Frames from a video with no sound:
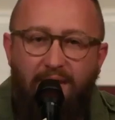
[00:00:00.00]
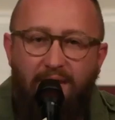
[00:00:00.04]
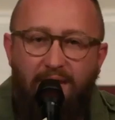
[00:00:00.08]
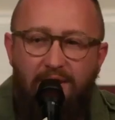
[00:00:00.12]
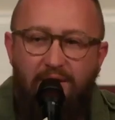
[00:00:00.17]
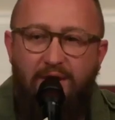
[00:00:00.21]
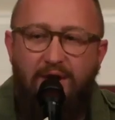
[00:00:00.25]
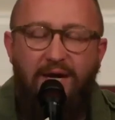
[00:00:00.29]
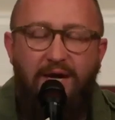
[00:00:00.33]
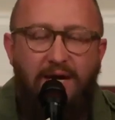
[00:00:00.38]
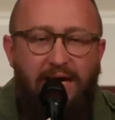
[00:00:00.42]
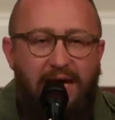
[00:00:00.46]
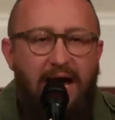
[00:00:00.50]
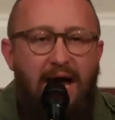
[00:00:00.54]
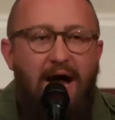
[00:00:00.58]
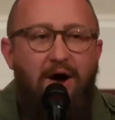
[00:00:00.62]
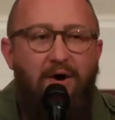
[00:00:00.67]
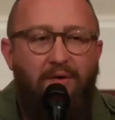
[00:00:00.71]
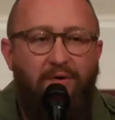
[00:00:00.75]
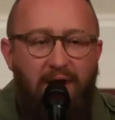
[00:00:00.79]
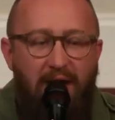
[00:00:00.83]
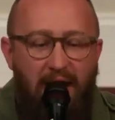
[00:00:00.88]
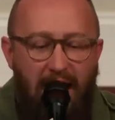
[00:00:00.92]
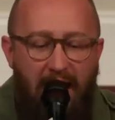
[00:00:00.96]
You can
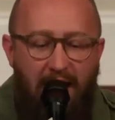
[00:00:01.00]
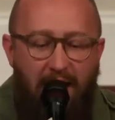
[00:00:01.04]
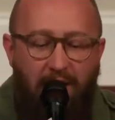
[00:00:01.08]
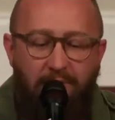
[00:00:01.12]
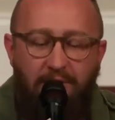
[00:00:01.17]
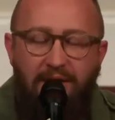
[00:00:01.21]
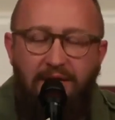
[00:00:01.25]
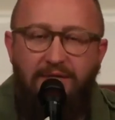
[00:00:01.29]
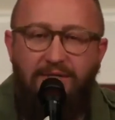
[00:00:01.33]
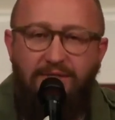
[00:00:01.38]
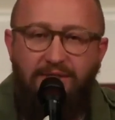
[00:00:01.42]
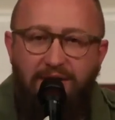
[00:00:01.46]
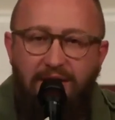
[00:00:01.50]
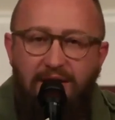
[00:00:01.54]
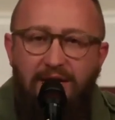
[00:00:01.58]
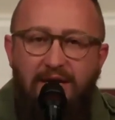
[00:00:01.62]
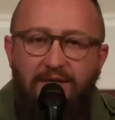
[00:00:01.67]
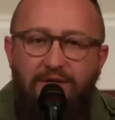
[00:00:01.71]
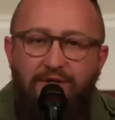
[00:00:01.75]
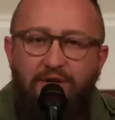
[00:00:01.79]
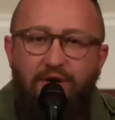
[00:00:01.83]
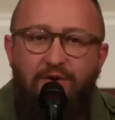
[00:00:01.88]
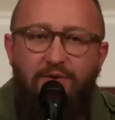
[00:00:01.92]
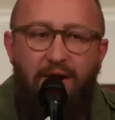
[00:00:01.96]
count how many
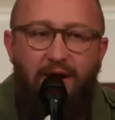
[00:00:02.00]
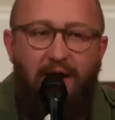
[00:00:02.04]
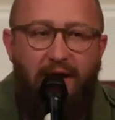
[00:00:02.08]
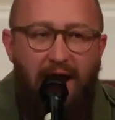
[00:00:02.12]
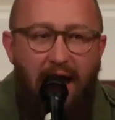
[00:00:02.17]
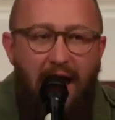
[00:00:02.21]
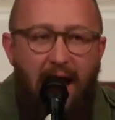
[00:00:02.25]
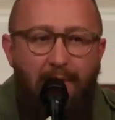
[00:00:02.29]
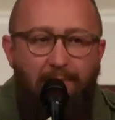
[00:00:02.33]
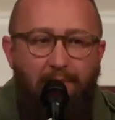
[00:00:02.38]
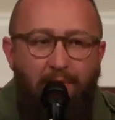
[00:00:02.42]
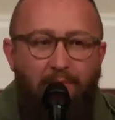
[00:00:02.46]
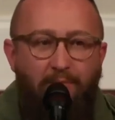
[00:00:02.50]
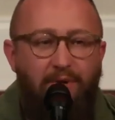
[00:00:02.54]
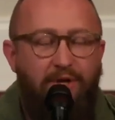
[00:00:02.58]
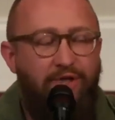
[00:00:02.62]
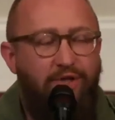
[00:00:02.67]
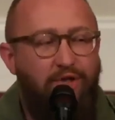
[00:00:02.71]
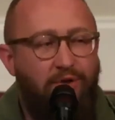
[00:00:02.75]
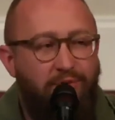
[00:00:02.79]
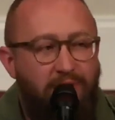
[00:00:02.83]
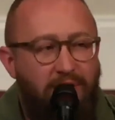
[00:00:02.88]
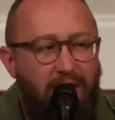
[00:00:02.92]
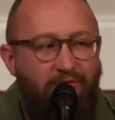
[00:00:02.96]
seeds are in an apple,
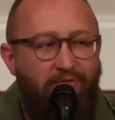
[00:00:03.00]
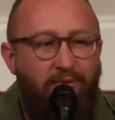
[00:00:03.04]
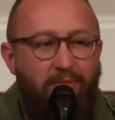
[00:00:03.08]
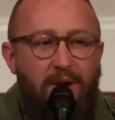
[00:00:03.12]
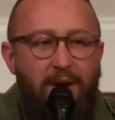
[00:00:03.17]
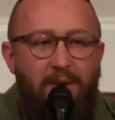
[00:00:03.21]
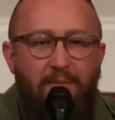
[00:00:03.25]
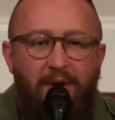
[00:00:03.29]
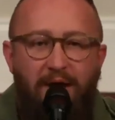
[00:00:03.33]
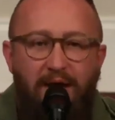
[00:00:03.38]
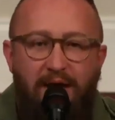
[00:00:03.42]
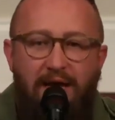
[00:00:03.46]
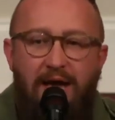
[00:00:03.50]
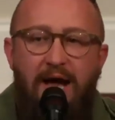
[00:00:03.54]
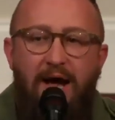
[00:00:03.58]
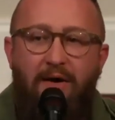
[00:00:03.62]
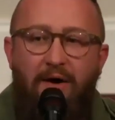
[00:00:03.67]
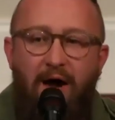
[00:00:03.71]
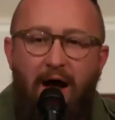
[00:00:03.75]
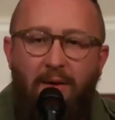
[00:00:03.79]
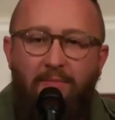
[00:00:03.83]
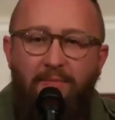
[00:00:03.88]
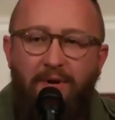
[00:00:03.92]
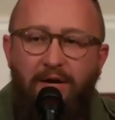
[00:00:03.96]
but you'll never be able to
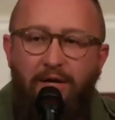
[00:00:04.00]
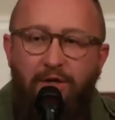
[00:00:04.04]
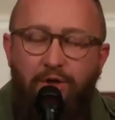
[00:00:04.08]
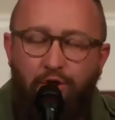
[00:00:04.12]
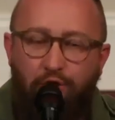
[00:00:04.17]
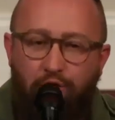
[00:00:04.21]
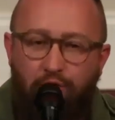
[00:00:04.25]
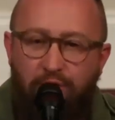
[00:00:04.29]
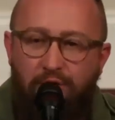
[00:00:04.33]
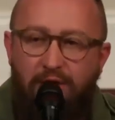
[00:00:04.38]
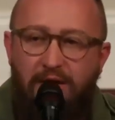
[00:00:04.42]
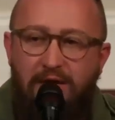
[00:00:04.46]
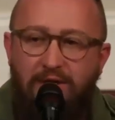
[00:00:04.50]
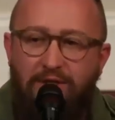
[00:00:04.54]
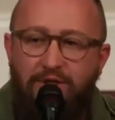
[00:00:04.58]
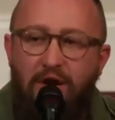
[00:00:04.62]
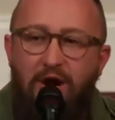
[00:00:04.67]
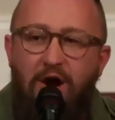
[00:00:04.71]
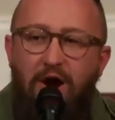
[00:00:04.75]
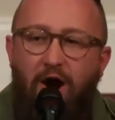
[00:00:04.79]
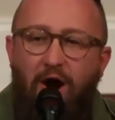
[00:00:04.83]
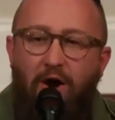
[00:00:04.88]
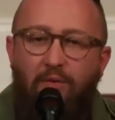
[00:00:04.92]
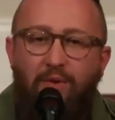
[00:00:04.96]
count how many trees
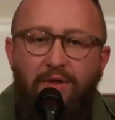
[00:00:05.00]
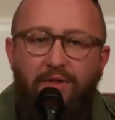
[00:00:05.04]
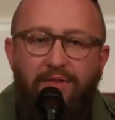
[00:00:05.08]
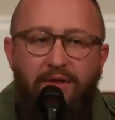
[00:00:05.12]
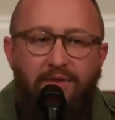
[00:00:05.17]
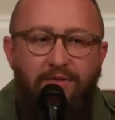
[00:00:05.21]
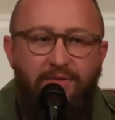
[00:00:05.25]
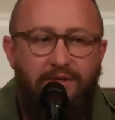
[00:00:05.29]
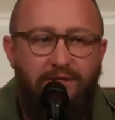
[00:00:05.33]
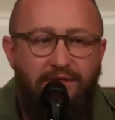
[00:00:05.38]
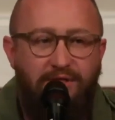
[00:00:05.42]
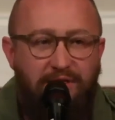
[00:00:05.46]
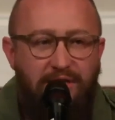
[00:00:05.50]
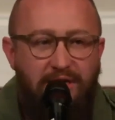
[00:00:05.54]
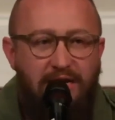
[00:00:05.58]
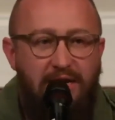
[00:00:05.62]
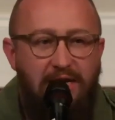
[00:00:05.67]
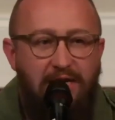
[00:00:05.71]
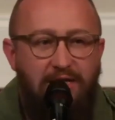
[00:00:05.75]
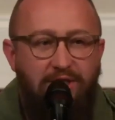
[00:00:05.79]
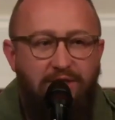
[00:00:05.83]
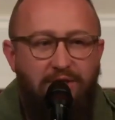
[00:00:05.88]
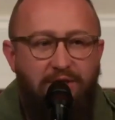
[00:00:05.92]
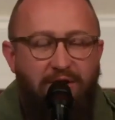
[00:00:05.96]
are within the
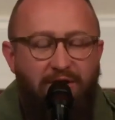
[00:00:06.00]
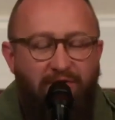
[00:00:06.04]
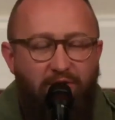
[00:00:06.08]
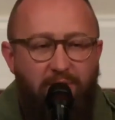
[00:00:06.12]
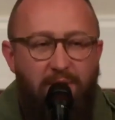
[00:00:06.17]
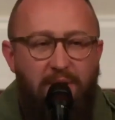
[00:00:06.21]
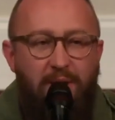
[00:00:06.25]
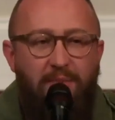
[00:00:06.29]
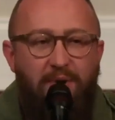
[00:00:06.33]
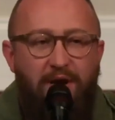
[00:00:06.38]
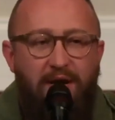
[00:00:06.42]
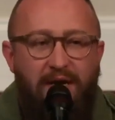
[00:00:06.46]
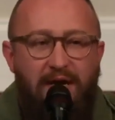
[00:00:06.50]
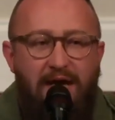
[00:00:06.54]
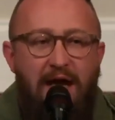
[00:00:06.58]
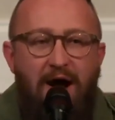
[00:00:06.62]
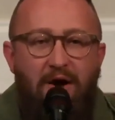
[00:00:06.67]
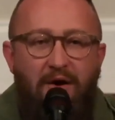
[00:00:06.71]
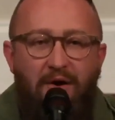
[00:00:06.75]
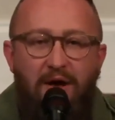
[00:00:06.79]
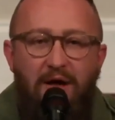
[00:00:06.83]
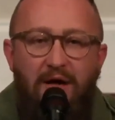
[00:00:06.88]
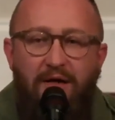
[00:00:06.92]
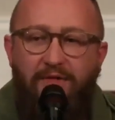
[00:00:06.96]
seeds. You'll never be able to
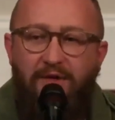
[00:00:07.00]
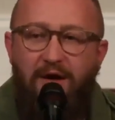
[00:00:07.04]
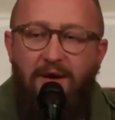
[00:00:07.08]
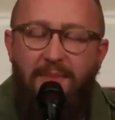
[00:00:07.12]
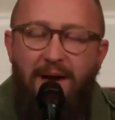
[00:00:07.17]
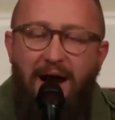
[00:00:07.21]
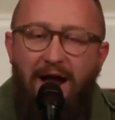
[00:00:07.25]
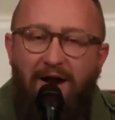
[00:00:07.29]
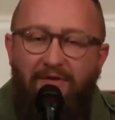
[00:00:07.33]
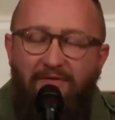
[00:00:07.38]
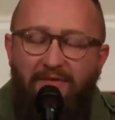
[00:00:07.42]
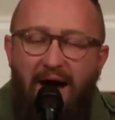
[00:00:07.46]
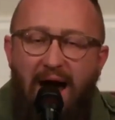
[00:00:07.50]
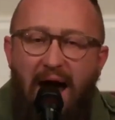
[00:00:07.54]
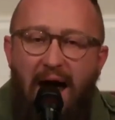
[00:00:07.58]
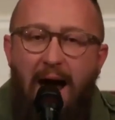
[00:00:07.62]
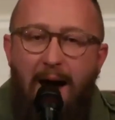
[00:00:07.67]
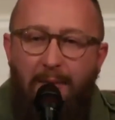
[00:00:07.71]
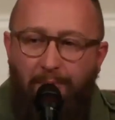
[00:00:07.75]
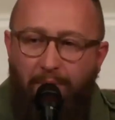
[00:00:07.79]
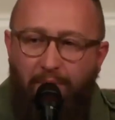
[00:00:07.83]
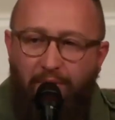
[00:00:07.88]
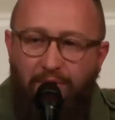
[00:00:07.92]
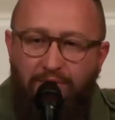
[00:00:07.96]
count the amount of
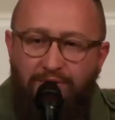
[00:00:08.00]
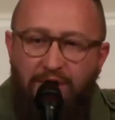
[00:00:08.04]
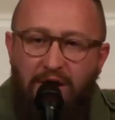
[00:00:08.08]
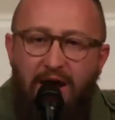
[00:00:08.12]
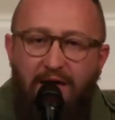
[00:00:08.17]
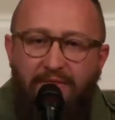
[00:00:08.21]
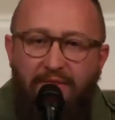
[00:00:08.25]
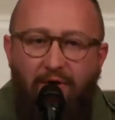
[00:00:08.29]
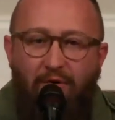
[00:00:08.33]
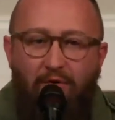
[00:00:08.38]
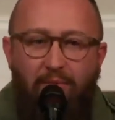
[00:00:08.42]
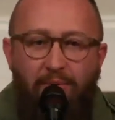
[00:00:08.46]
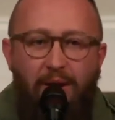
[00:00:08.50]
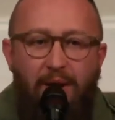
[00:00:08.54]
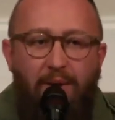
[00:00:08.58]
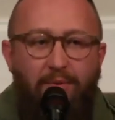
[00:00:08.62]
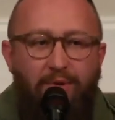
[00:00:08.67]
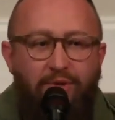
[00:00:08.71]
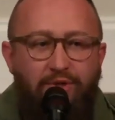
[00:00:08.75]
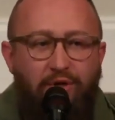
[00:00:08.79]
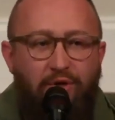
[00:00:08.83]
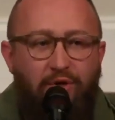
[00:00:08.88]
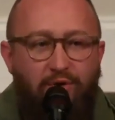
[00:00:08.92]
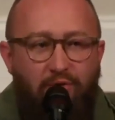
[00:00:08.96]
apples that will be
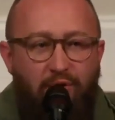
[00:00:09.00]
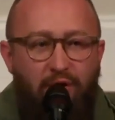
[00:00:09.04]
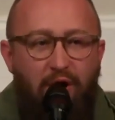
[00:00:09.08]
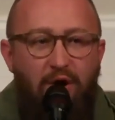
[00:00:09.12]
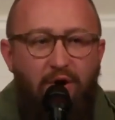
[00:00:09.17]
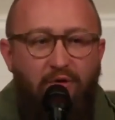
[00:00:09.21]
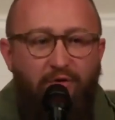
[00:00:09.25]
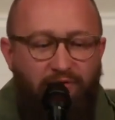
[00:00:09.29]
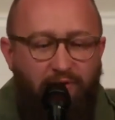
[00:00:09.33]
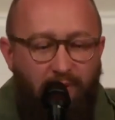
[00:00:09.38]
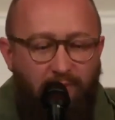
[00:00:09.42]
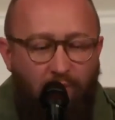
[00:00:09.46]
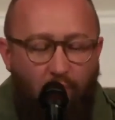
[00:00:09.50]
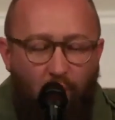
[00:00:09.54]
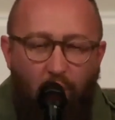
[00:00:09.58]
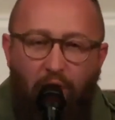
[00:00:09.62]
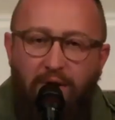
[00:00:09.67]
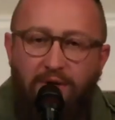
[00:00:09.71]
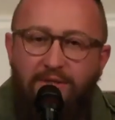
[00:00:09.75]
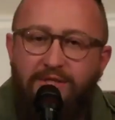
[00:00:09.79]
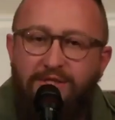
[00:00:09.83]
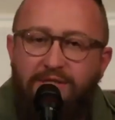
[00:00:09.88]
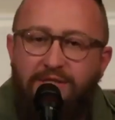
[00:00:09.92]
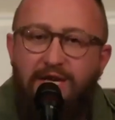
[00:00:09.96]
able to grow from
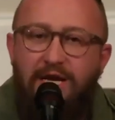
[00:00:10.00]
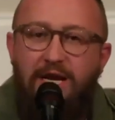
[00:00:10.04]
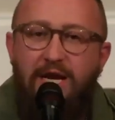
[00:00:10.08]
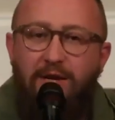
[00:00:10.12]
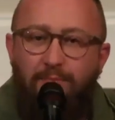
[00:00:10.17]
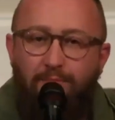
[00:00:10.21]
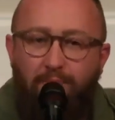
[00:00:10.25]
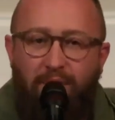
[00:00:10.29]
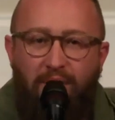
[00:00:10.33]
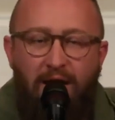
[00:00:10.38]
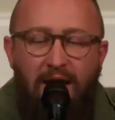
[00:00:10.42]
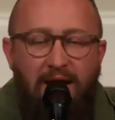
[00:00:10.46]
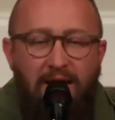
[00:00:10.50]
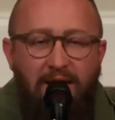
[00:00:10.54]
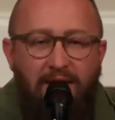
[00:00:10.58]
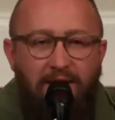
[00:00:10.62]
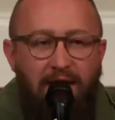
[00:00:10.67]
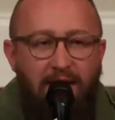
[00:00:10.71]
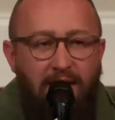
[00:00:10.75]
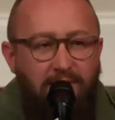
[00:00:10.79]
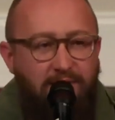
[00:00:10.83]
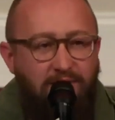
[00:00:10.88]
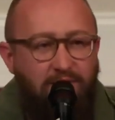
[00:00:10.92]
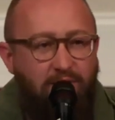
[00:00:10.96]
one seed planted
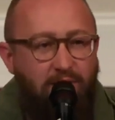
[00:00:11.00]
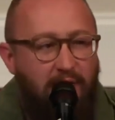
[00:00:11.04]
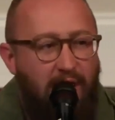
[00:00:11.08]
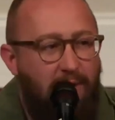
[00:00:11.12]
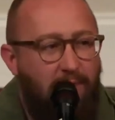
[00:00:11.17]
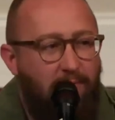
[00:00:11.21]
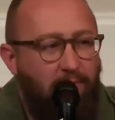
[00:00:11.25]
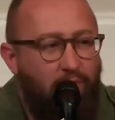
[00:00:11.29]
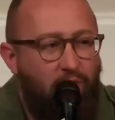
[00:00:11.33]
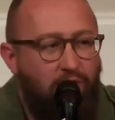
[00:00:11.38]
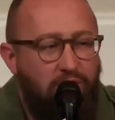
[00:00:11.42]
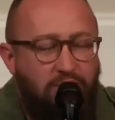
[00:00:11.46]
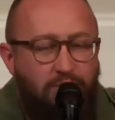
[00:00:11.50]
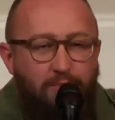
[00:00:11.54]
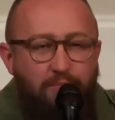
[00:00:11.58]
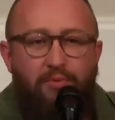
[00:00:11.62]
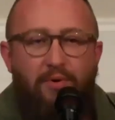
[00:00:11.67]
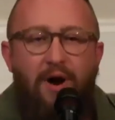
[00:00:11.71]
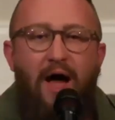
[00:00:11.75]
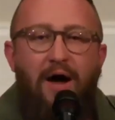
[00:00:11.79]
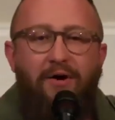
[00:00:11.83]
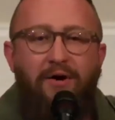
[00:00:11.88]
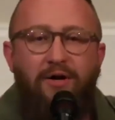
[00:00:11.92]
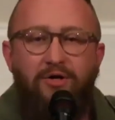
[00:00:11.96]
that, that would
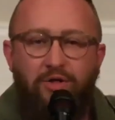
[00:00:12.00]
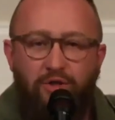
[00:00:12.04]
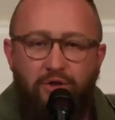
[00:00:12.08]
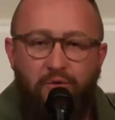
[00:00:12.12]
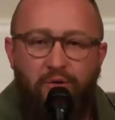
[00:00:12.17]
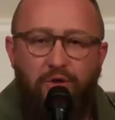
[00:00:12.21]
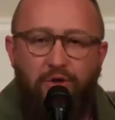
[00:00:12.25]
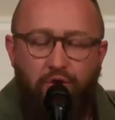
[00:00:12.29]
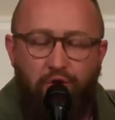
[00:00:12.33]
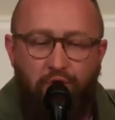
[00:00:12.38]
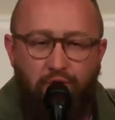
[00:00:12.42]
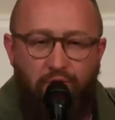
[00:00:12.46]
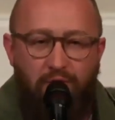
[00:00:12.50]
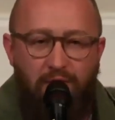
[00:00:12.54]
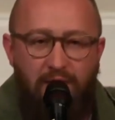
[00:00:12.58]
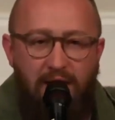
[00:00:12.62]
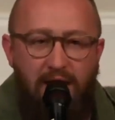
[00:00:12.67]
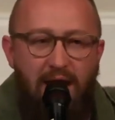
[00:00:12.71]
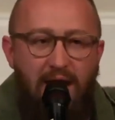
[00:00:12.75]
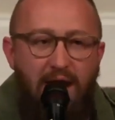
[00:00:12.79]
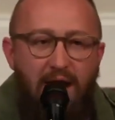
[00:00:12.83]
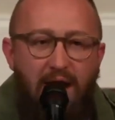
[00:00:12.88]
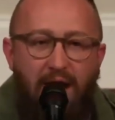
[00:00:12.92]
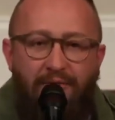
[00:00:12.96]
sprout into a
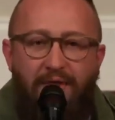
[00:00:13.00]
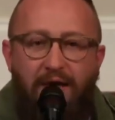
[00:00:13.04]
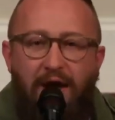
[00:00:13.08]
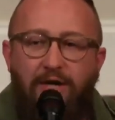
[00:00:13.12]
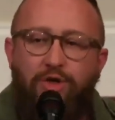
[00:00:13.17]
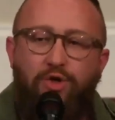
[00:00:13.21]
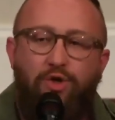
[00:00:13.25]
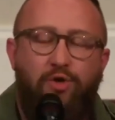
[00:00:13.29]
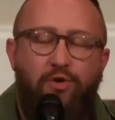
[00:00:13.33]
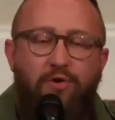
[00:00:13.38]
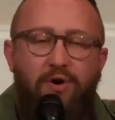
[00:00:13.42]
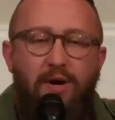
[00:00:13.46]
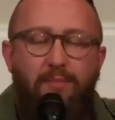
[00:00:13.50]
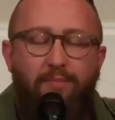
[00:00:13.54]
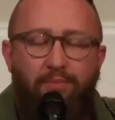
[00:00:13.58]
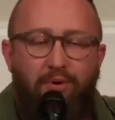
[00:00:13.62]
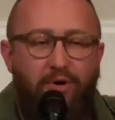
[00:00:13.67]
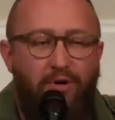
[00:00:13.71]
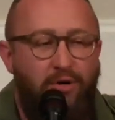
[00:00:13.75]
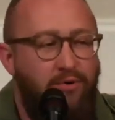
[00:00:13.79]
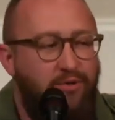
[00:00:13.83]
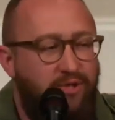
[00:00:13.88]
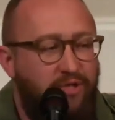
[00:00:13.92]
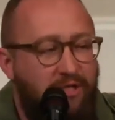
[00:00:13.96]
tree, and that tree
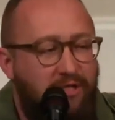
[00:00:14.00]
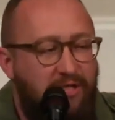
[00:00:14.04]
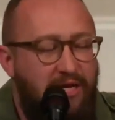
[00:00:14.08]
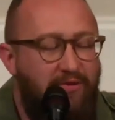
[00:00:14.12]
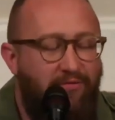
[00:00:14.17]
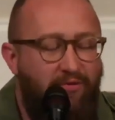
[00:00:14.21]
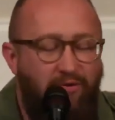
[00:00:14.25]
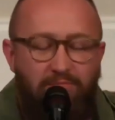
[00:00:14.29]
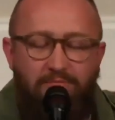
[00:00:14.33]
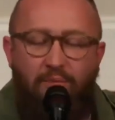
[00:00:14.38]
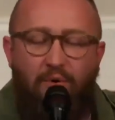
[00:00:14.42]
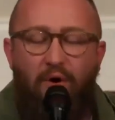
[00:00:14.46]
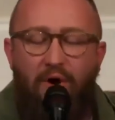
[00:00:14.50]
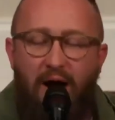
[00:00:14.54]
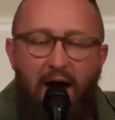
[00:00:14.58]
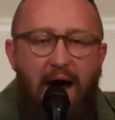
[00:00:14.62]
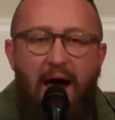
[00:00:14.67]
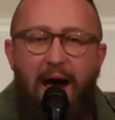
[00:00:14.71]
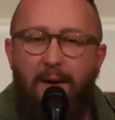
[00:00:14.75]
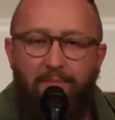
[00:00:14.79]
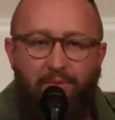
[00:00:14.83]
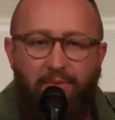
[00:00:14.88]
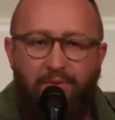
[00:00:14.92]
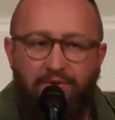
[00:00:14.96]
produces even more
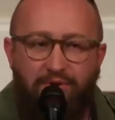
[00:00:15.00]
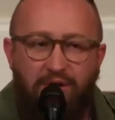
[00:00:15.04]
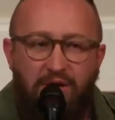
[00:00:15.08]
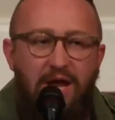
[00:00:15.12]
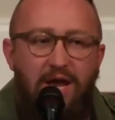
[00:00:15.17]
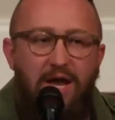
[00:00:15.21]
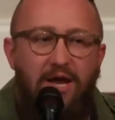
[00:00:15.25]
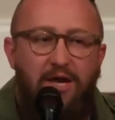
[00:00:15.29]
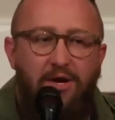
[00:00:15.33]
apples.